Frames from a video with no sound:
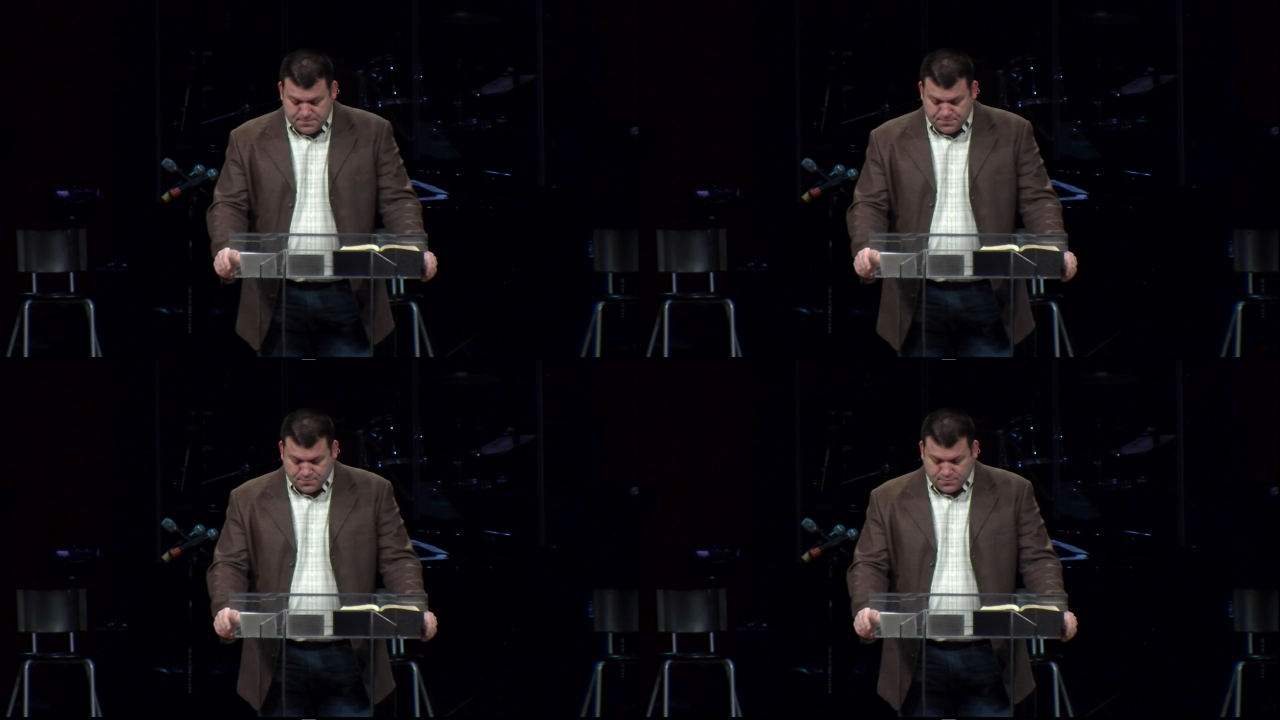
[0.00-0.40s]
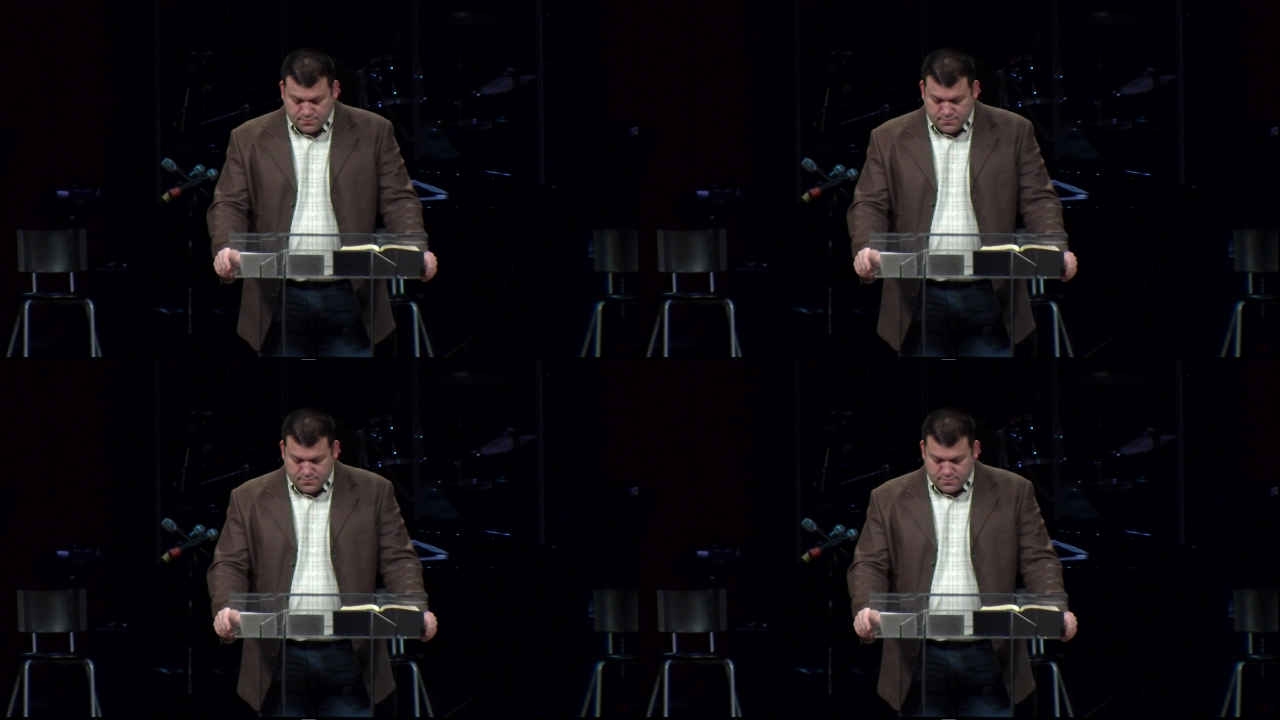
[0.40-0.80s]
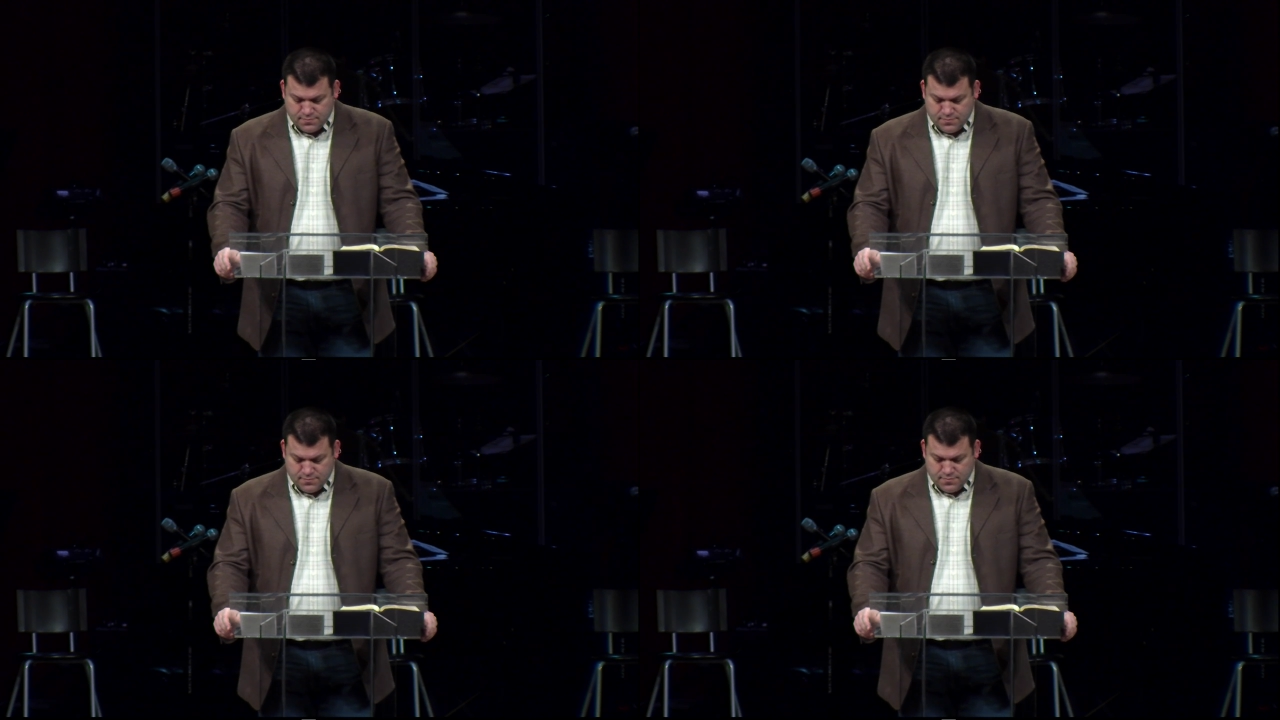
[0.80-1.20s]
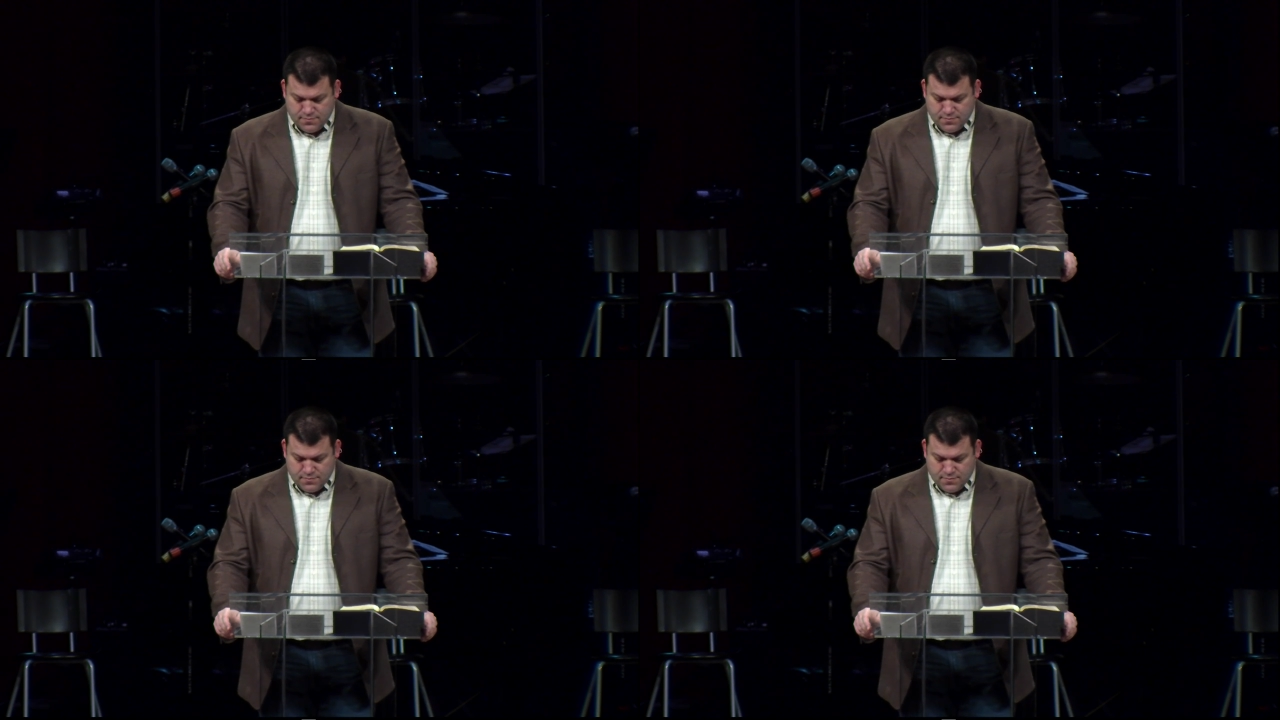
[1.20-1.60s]

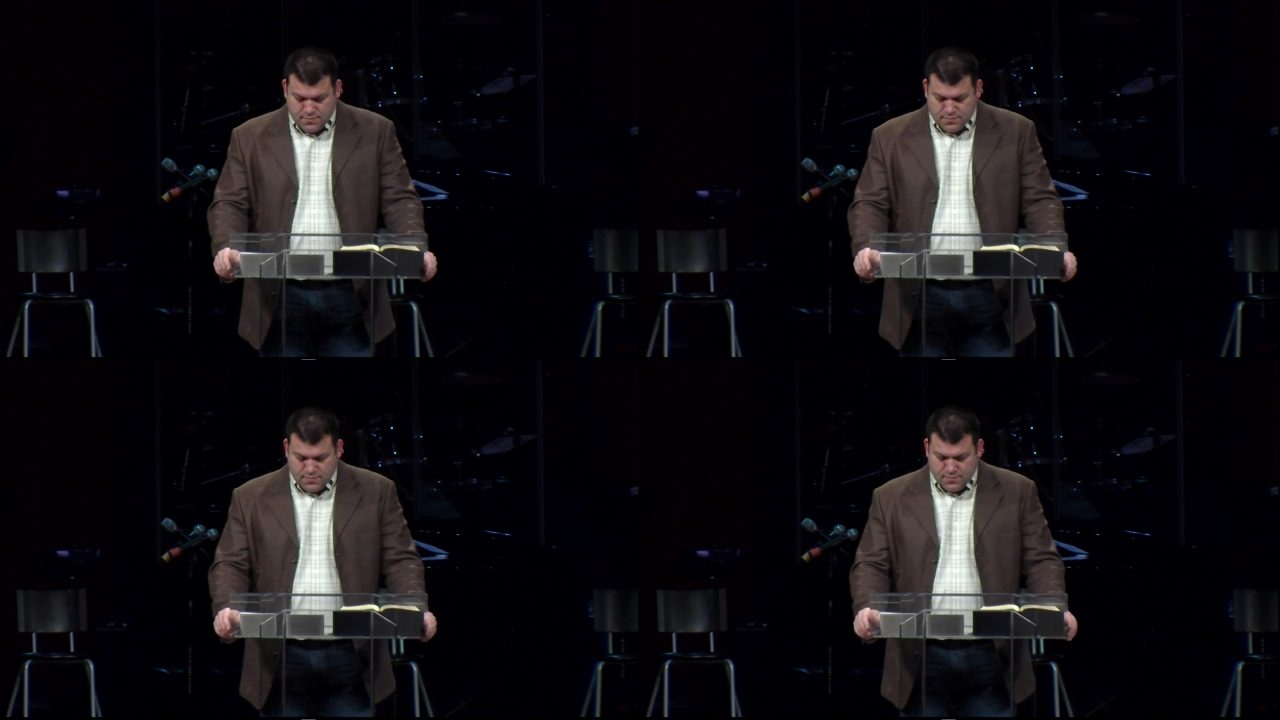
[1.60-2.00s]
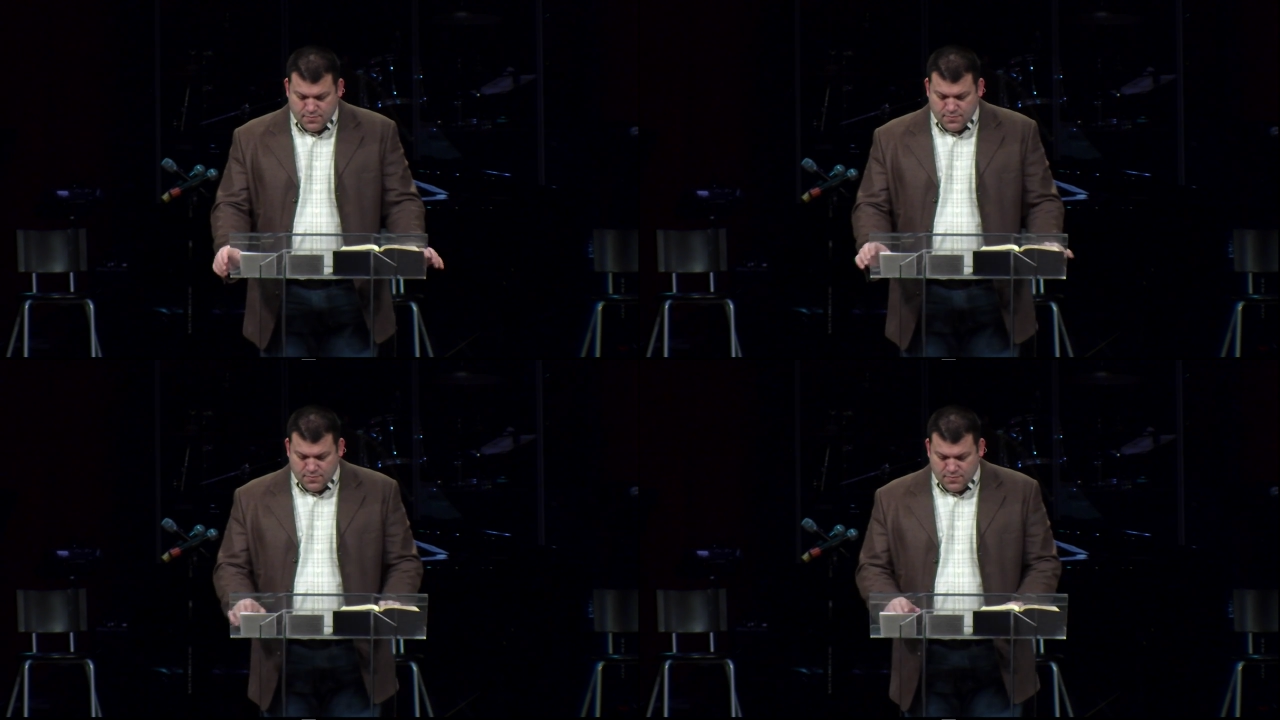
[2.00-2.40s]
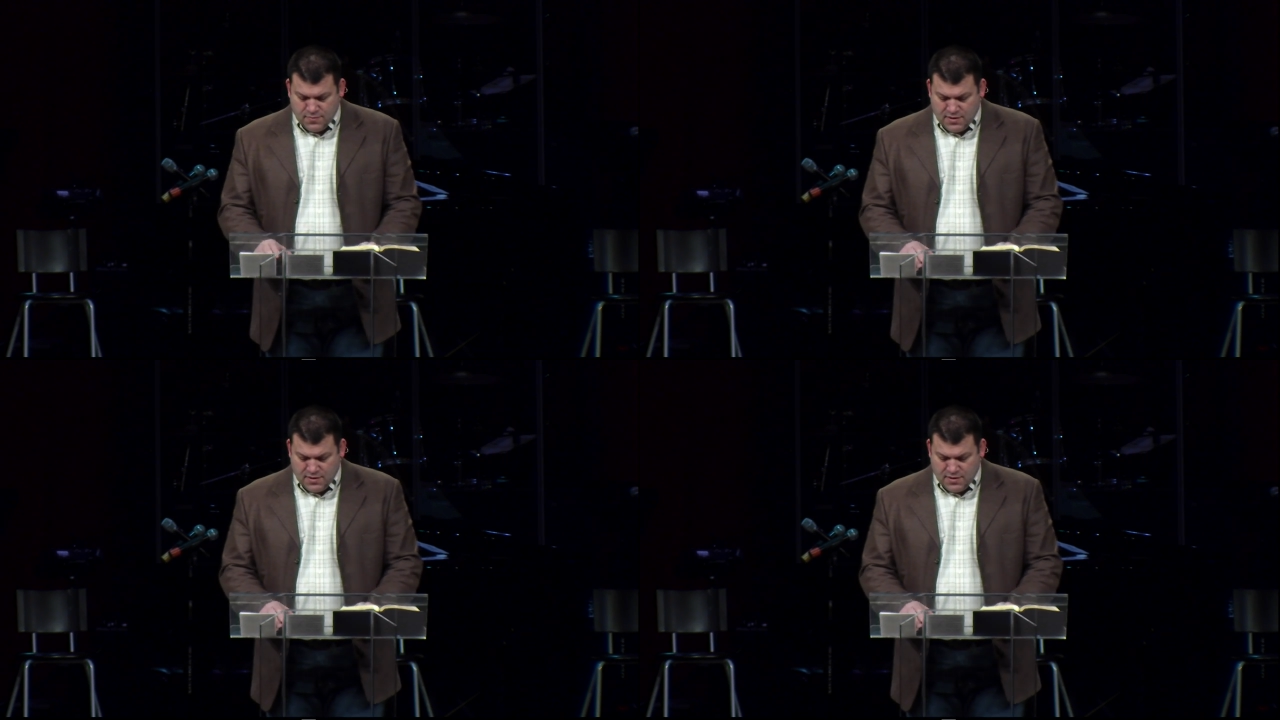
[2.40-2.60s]
No one is speaking in this clip.